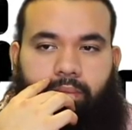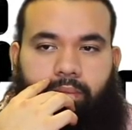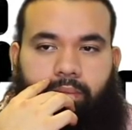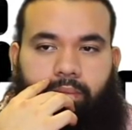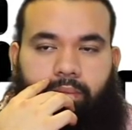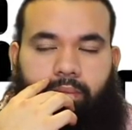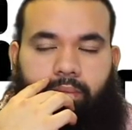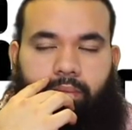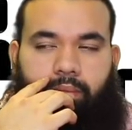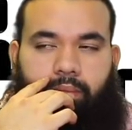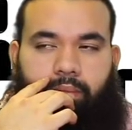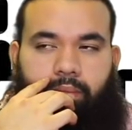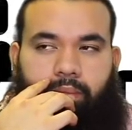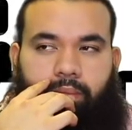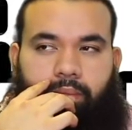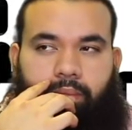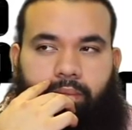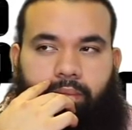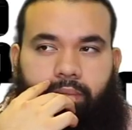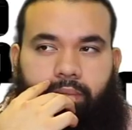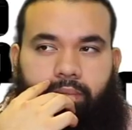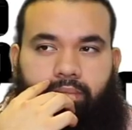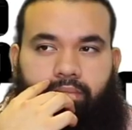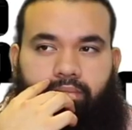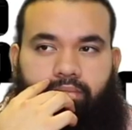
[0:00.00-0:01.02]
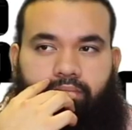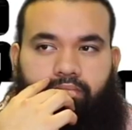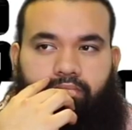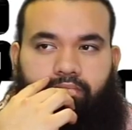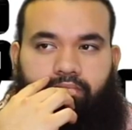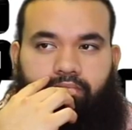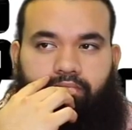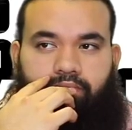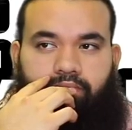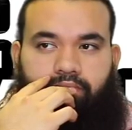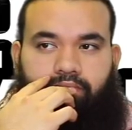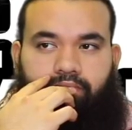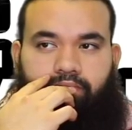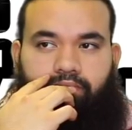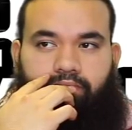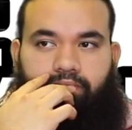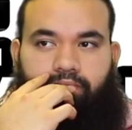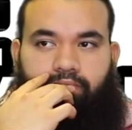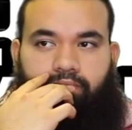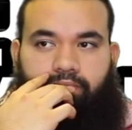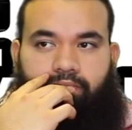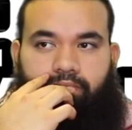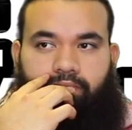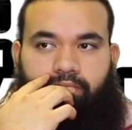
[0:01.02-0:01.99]

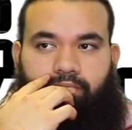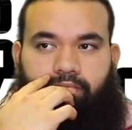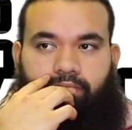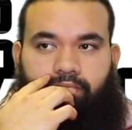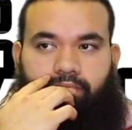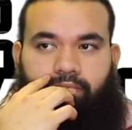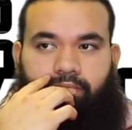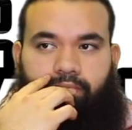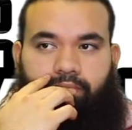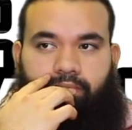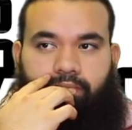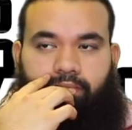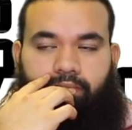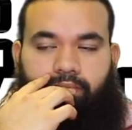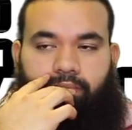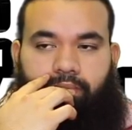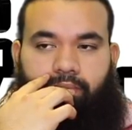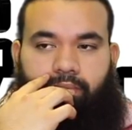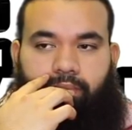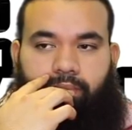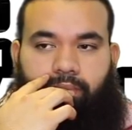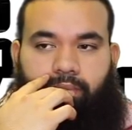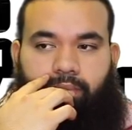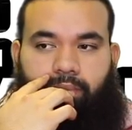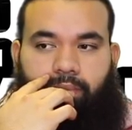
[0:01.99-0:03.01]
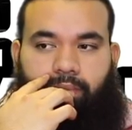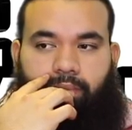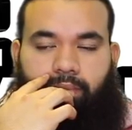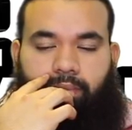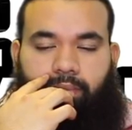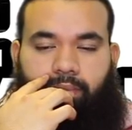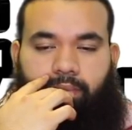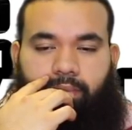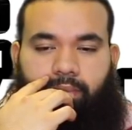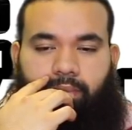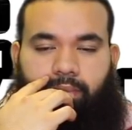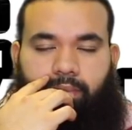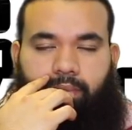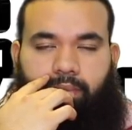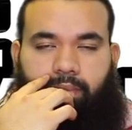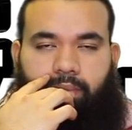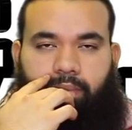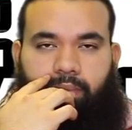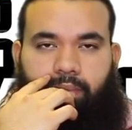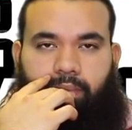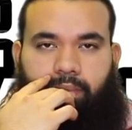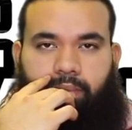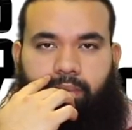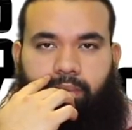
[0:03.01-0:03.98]

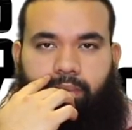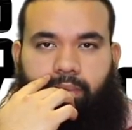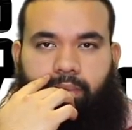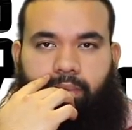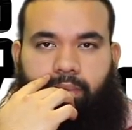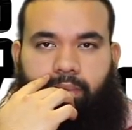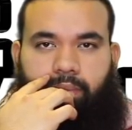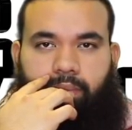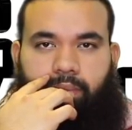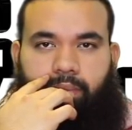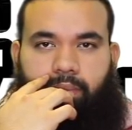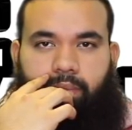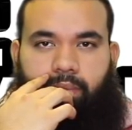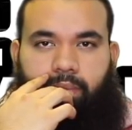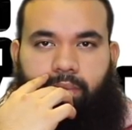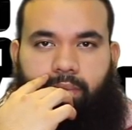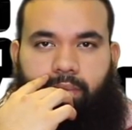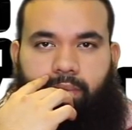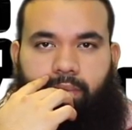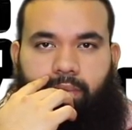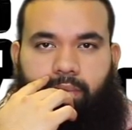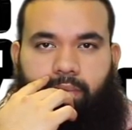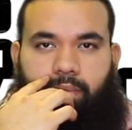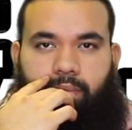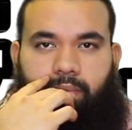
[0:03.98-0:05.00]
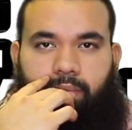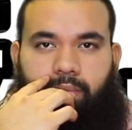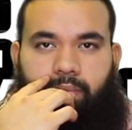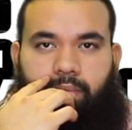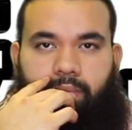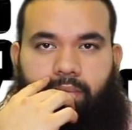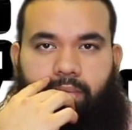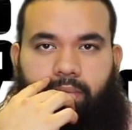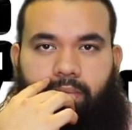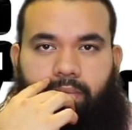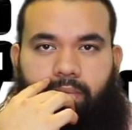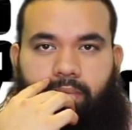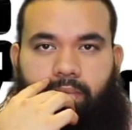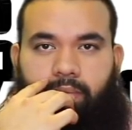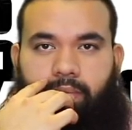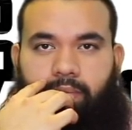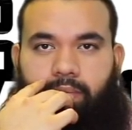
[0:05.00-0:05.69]
(silent)